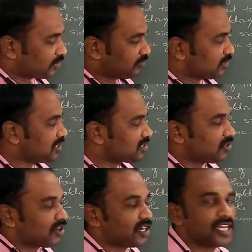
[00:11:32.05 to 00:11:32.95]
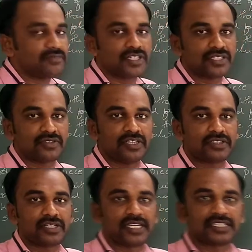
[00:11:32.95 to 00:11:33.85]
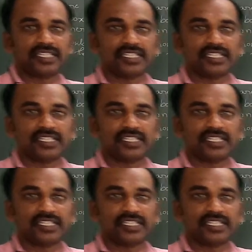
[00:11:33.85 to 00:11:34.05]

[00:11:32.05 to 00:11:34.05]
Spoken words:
From each corner, I am just going to cut